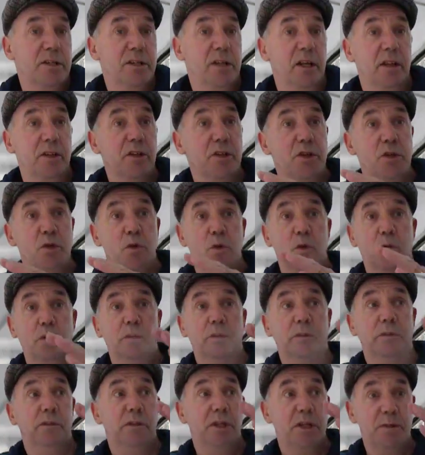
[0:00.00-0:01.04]
that is that the
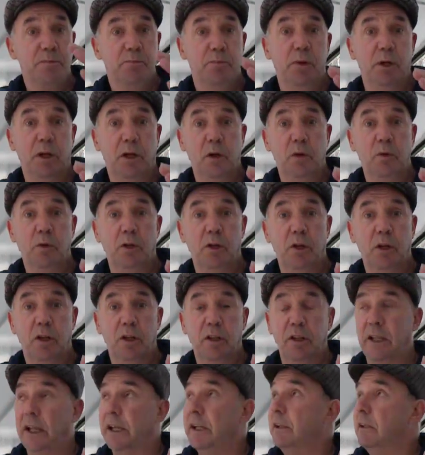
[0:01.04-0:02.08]
snow does block out a
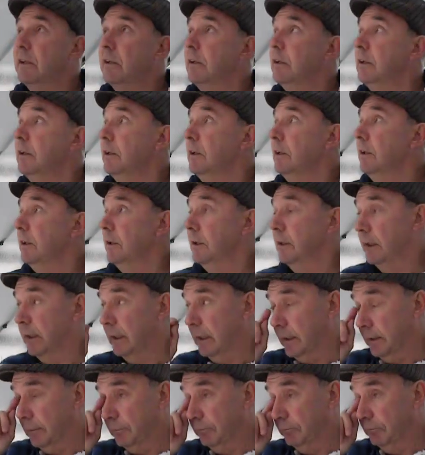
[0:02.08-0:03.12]
lot of light.
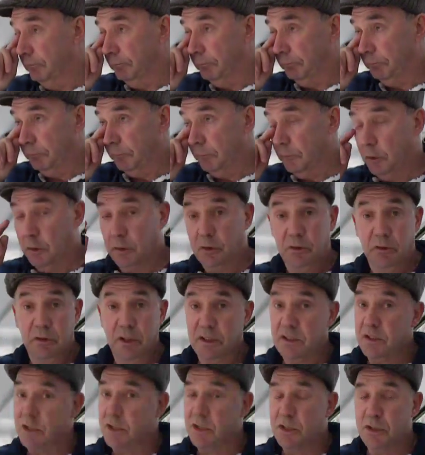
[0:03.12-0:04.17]
But
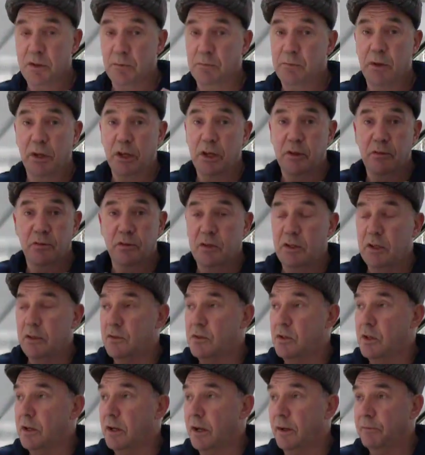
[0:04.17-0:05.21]
that's something
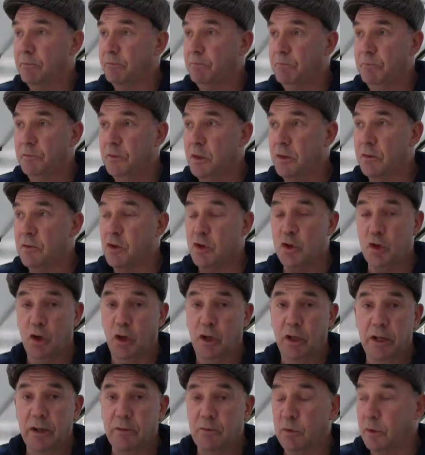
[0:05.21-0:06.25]
you
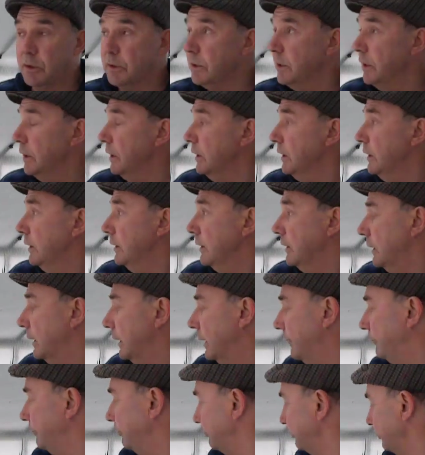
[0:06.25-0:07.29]
just got to live with.
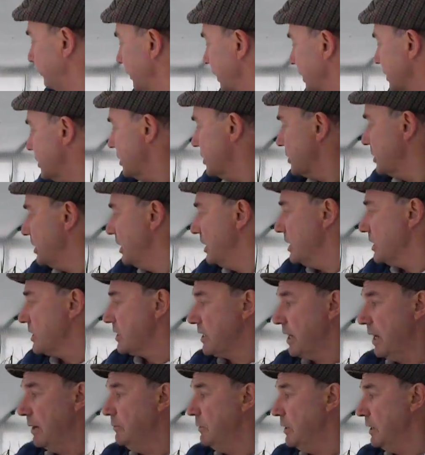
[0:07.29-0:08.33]
As I say,
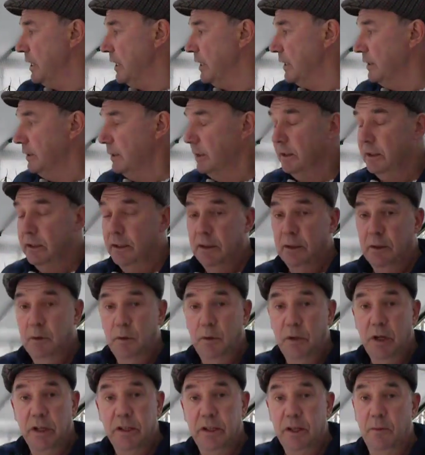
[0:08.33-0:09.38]
this time of the year,
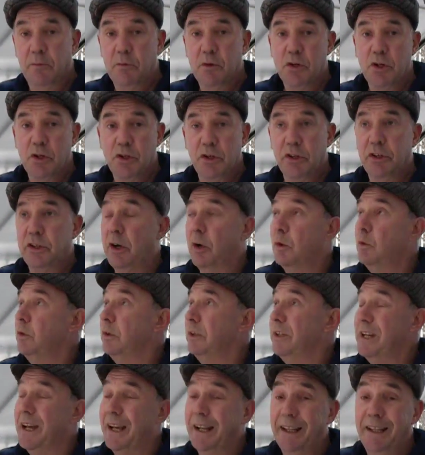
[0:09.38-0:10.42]
when your temperatures are
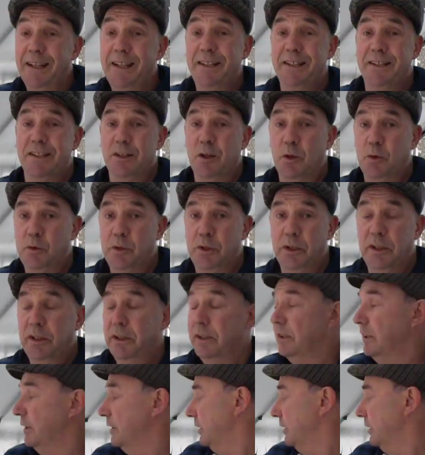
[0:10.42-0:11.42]
down and your light's down,